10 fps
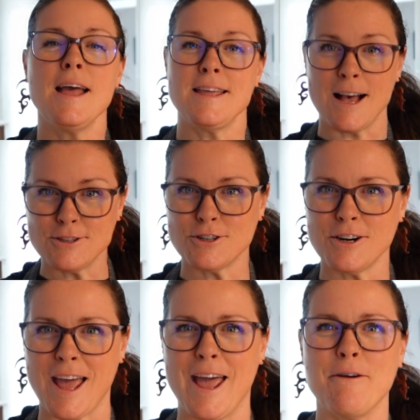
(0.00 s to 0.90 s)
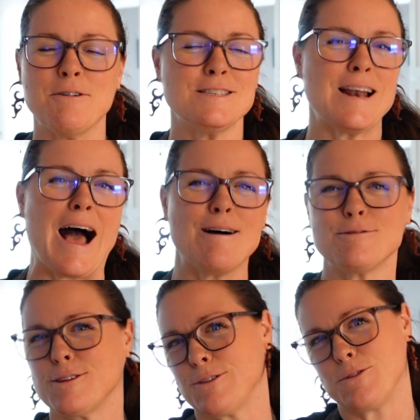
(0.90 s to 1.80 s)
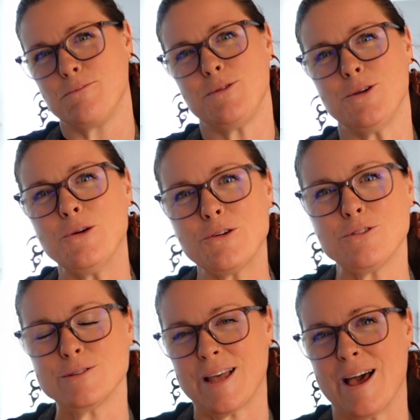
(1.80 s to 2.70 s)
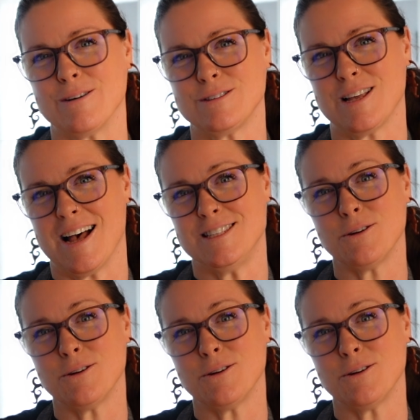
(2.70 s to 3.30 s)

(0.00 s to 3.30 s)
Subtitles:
yesterday was an absolute beautiful day outside,